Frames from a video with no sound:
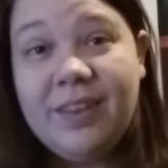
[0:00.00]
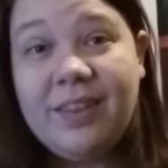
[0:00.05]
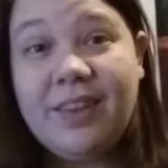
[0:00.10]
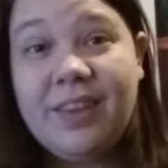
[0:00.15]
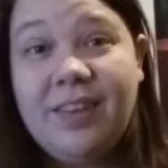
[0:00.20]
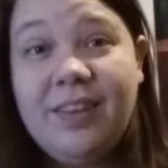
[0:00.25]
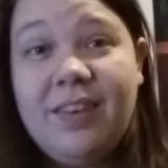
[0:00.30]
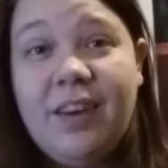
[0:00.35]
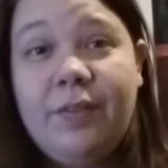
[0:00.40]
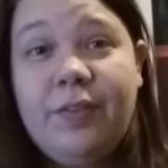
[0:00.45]

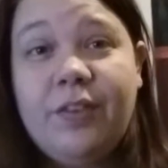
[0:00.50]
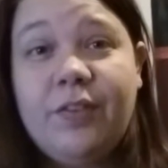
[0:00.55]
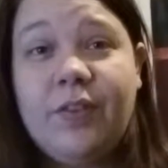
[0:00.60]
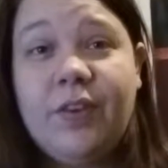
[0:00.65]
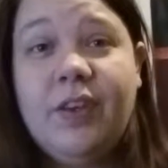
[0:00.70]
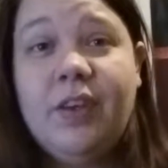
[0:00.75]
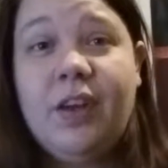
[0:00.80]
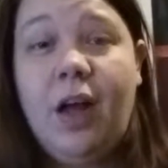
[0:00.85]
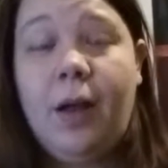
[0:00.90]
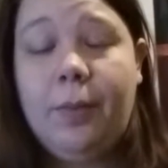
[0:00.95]
This stuff is
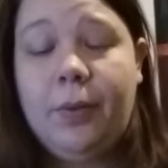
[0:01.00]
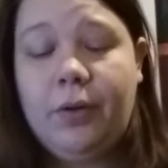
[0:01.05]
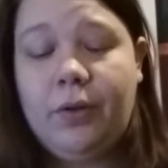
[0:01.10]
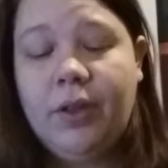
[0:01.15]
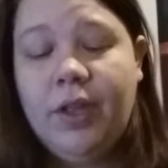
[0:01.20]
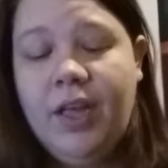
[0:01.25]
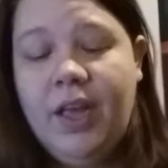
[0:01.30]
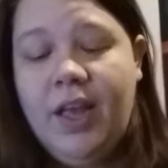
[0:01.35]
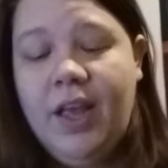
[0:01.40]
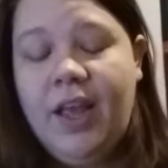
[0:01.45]

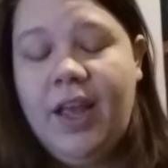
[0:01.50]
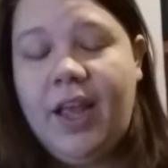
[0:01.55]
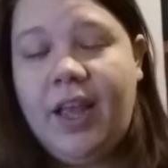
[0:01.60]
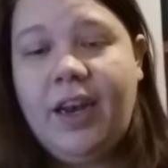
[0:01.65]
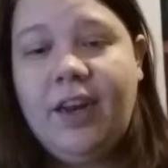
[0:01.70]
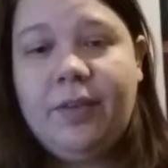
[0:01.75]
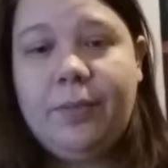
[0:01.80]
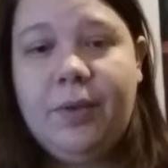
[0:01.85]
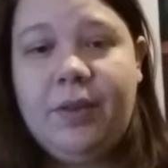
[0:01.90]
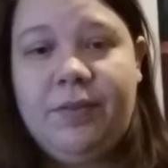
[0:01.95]
phenomenal.
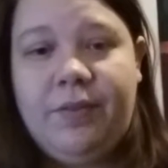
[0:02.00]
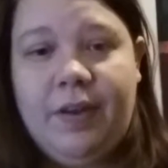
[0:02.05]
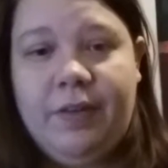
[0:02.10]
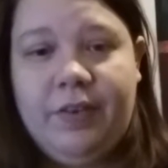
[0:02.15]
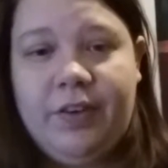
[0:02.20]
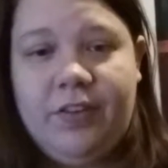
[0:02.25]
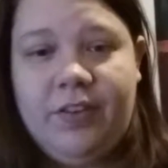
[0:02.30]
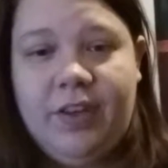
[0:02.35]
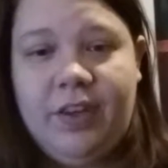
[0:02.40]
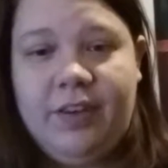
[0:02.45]
It is my
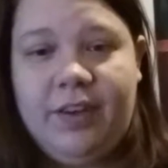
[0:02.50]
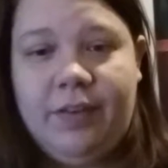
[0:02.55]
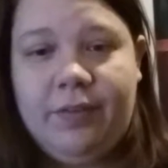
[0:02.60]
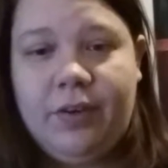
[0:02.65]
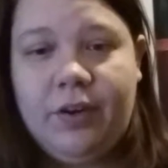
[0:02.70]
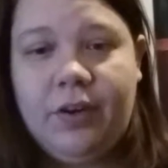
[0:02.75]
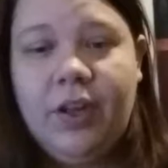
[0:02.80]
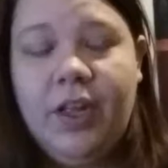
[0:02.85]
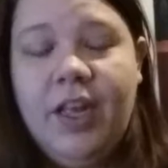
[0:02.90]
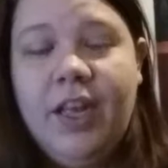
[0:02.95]
favorite scent
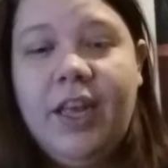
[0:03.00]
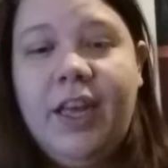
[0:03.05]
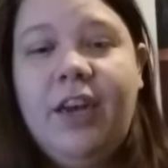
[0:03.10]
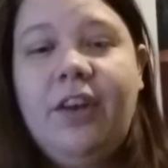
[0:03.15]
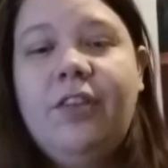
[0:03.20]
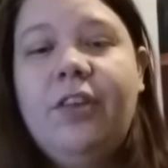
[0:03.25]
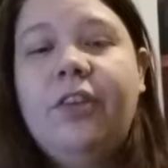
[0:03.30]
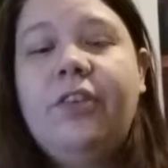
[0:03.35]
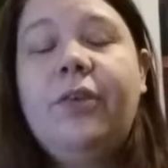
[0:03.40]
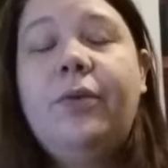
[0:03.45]
ever.
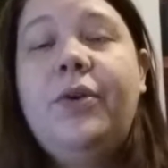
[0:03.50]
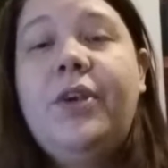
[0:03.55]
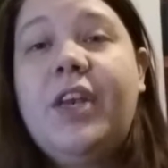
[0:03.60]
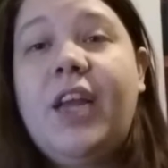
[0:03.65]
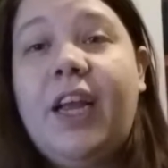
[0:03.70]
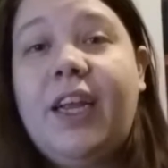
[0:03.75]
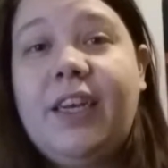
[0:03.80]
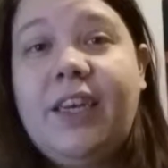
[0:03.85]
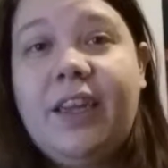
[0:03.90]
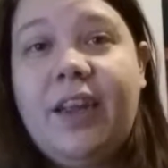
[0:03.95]
It is also
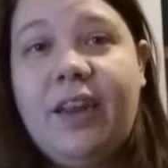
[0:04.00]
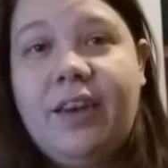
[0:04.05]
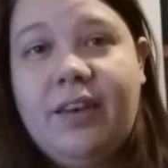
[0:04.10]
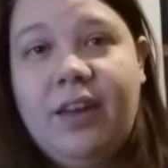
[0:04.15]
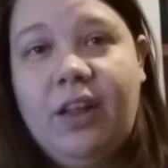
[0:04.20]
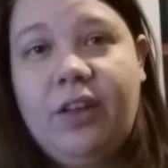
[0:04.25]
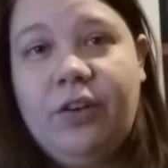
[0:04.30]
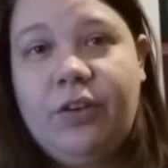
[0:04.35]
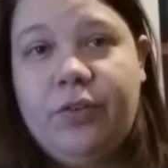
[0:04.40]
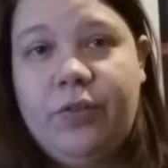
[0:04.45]

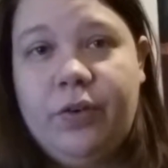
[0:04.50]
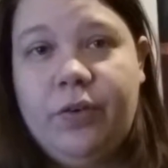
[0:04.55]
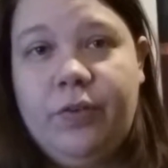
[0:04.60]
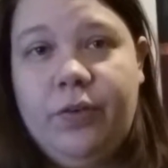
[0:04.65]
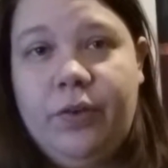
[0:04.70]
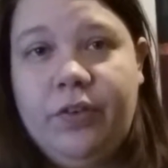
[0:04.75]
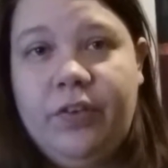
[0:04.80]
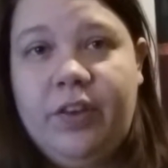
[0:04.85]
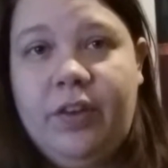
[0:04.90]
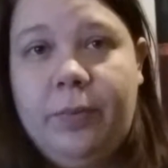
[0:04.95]
$98 for a
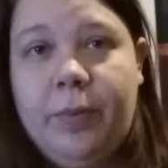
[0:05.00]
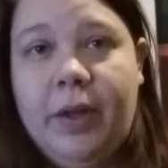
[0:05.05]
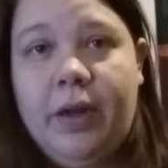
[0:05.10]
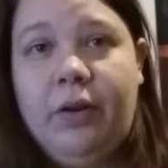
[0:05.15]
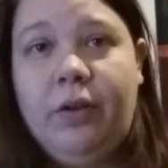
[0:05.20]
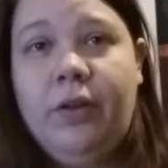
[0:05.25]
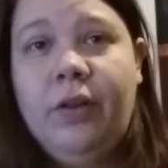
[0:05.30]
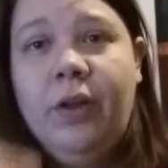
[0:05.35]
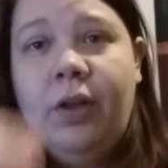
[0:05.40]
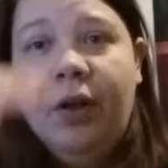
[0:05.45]
full-size
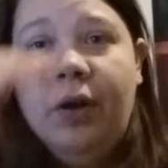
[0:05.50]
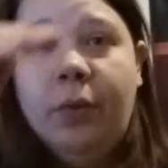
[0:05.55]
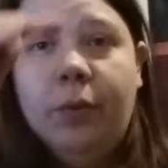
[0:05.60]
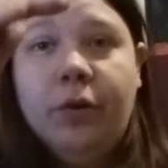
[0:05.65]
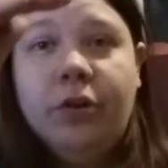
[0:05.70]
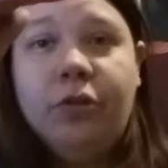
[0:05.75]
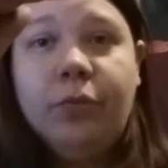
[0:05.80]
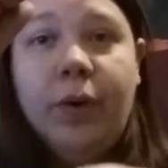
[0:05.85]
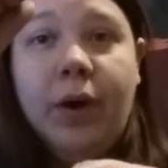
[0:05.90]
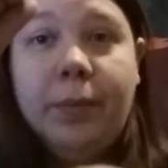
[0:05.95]
bottle,
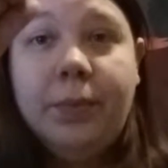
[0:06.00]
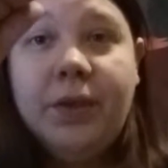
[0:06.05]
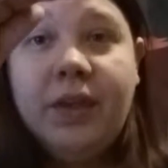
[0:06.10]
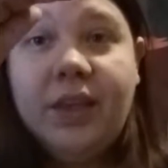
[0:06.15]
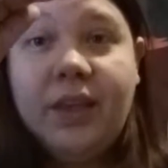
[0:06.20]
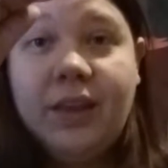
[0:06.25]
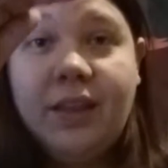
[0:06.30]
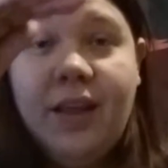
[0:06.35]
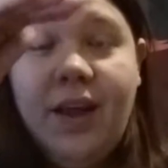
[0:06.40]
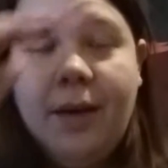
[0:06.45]
which while
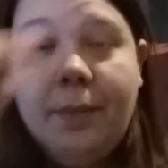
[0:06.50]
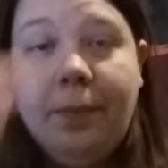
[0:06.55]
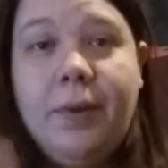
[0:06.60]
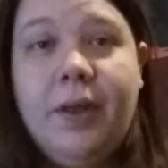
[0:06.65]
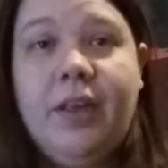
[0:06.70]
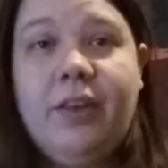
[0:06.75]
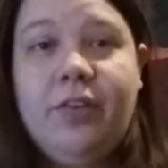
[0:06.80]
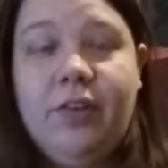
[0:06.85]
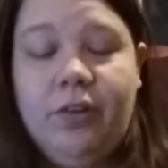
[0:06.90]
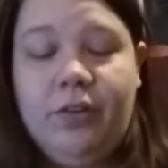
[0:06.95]
being that
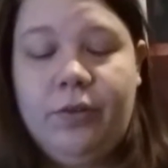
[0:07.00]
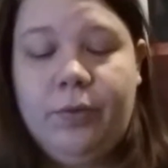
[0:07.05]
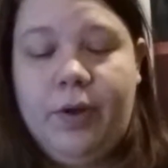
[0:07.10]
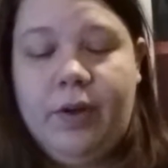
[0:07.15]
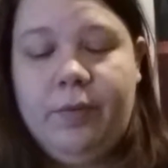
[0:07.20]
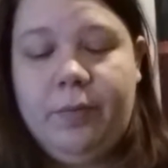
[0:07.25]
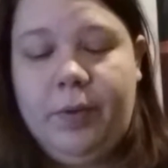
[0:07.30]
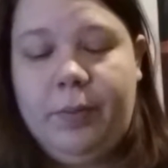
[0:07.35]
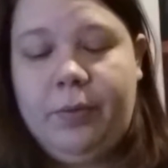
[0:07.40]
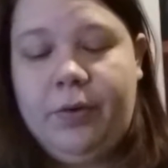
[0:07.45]
big is also
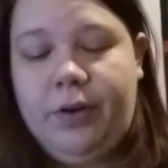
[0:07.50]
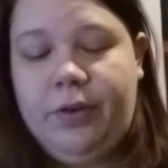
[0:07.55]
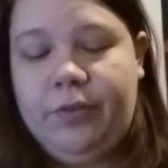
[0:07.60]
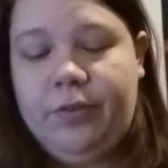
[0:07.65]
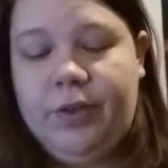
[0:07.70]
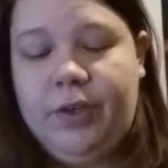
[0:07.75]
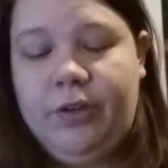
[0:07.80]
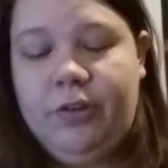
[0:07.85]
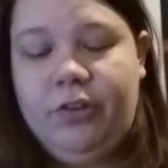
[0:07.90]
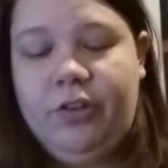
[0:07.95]
out of my
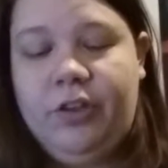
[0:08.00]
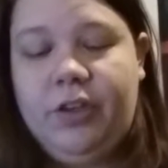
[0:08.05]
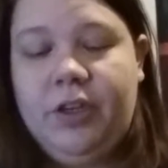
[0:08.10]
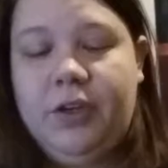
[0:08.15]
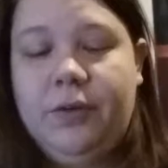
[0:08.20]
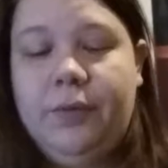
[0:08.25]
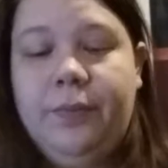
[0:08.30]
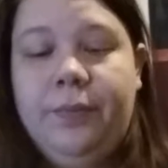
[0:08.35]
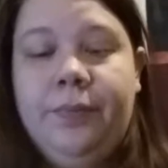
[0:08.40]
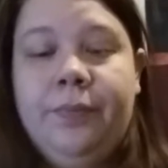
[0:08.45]
price range,
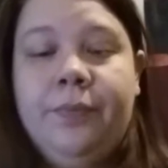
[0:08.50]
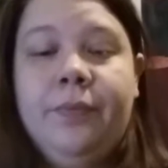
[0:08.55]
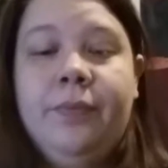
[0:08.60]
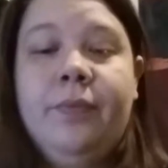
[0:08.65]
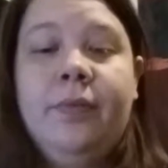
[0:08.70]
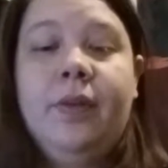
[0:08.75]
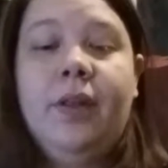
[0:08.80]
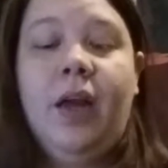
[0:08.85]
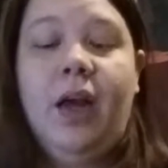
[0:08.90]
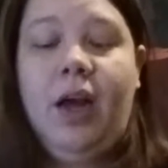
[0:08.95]
so
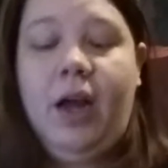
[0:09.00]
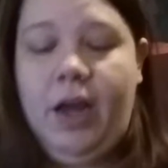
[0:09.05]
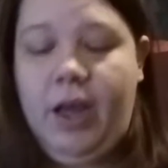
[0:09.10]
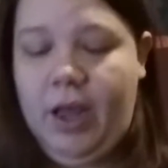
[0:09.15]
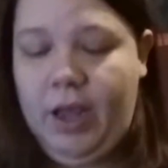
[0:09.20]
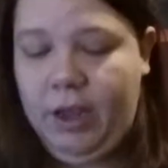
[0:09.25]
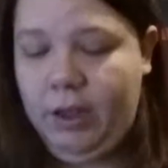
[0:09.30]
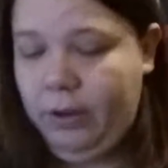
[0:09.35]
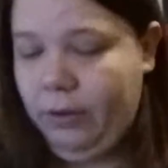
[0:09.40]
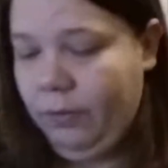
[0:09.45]

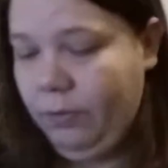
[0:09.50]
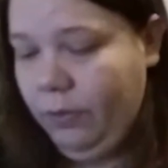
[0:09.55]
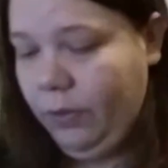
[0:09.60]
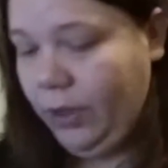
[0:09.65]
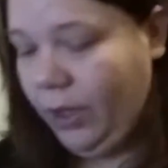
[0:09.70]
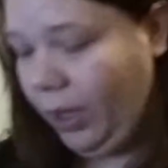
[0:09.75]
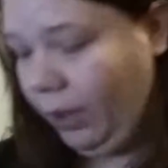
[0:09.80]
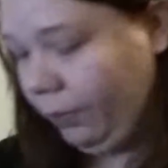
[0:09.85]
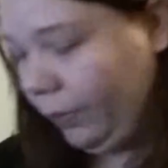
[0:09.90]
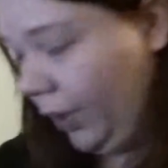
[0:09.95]
I,
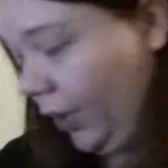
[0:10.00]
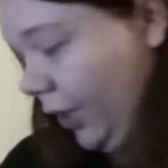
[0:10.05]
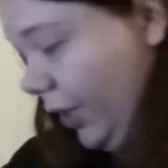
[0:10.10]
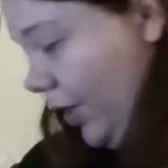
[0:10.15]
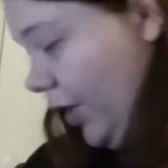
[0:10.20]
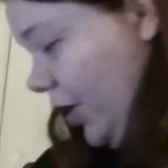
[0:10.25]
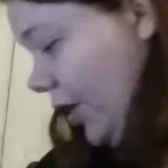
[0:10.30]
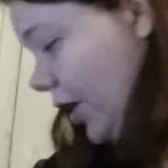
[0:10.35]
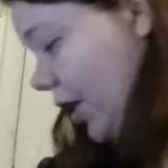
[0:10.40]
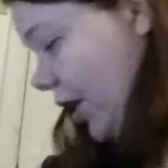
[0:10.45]
no,
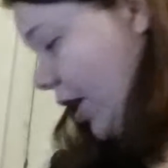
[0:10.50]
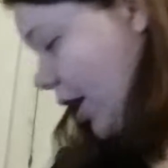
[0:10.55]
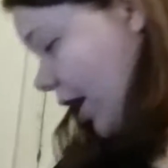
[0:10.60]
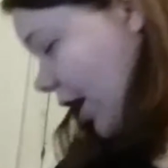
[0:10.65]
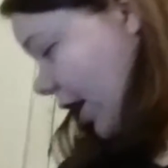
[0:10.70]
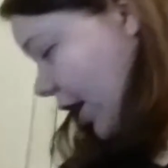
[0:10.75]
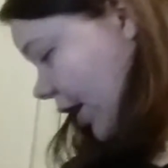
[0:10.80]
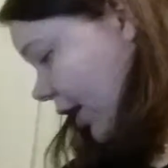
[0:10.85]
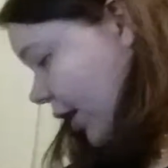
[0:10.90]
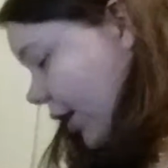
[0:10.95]
no!